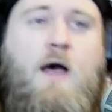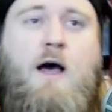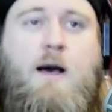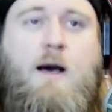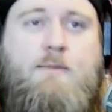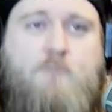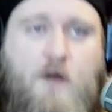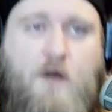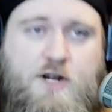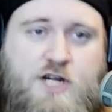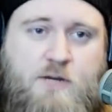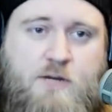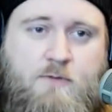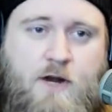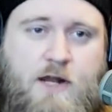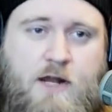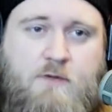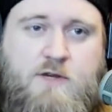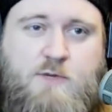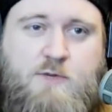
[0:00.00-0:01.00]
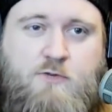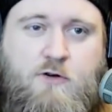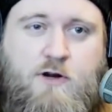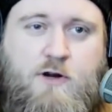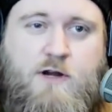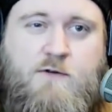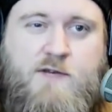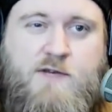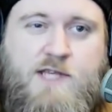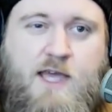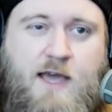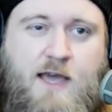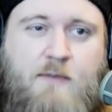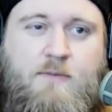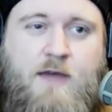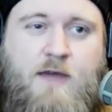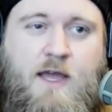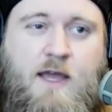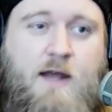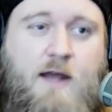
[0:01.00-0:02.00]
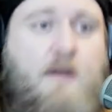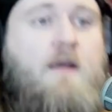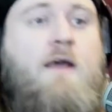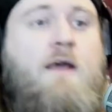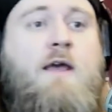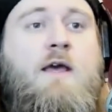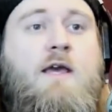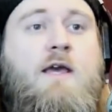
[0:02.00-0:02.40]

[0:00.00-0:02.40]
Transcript: A bunch of money was poured into his campaign.